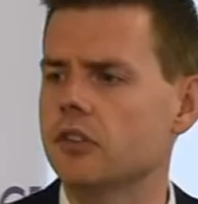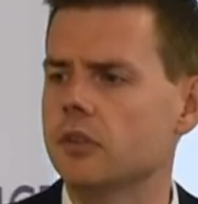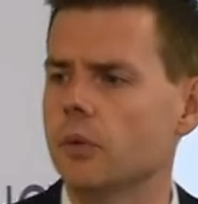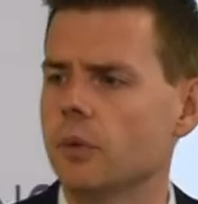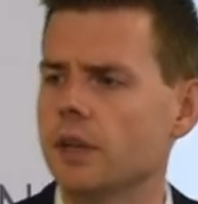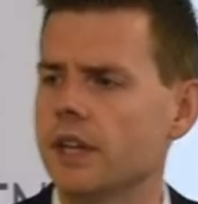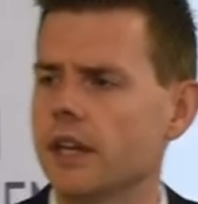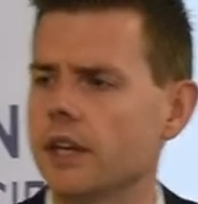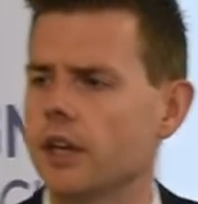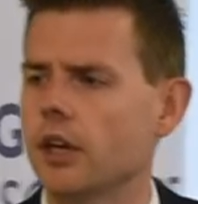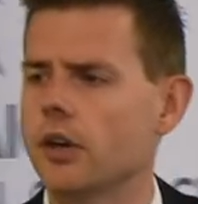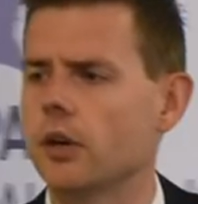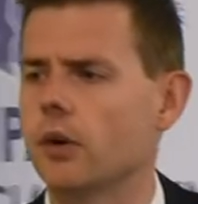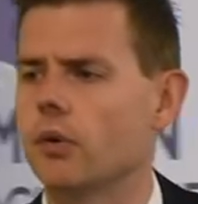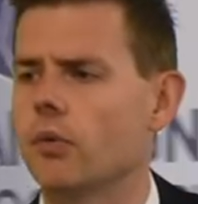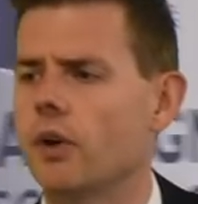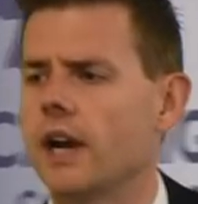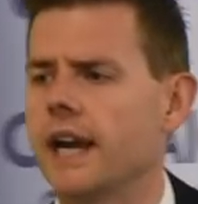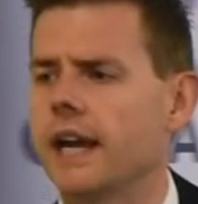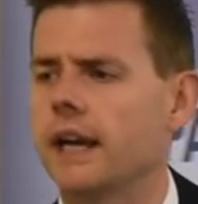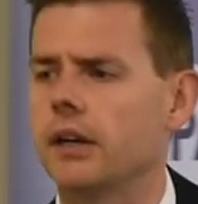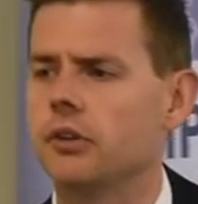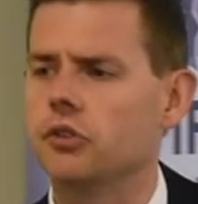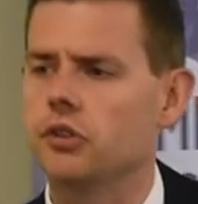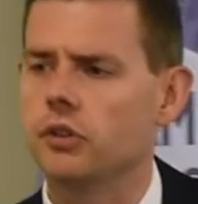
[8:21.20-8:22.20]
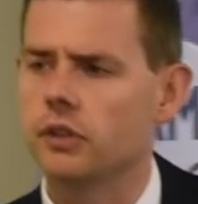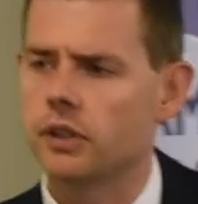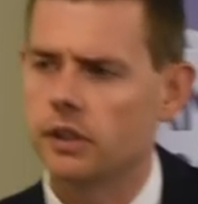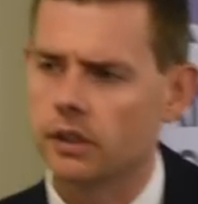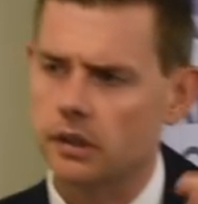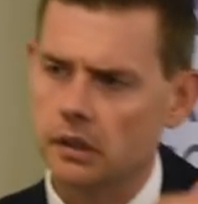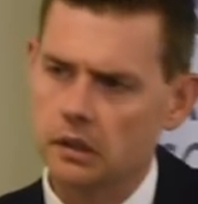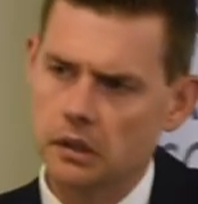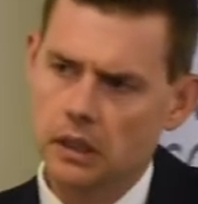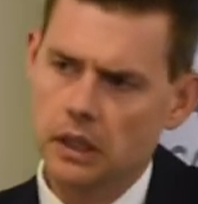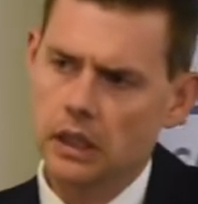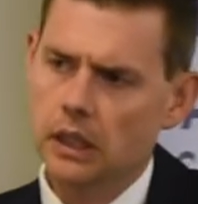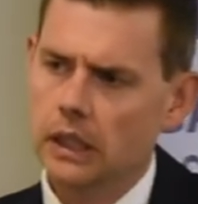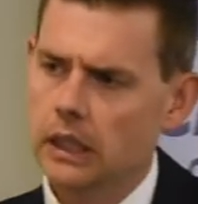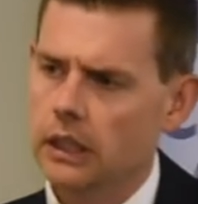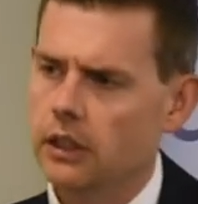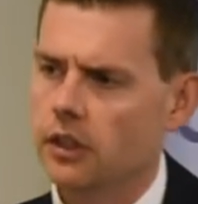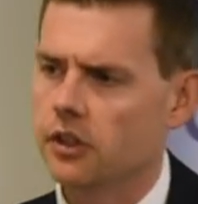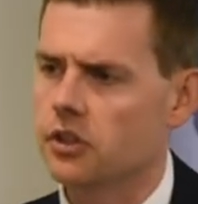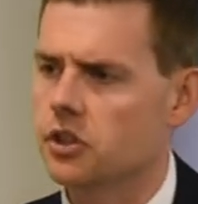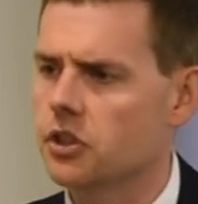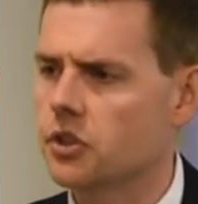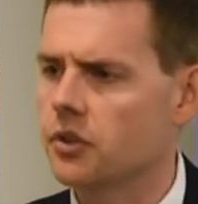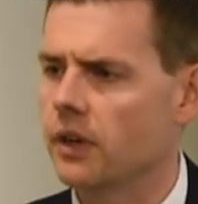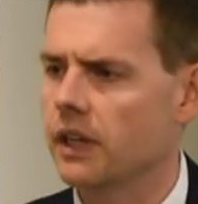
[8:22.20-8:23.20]
so when they go around, you can
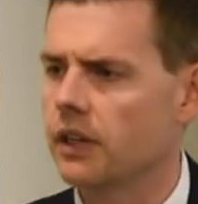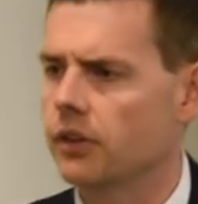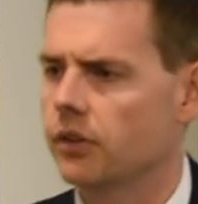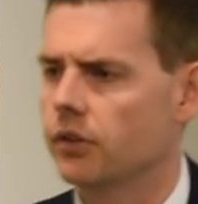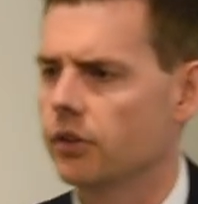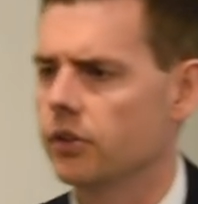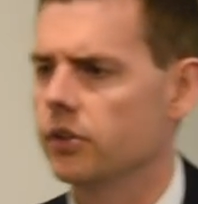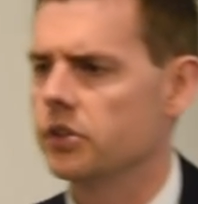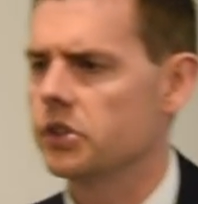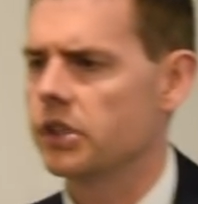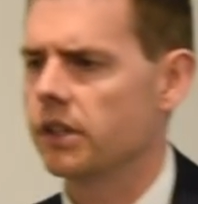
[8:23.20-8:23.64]
go straight through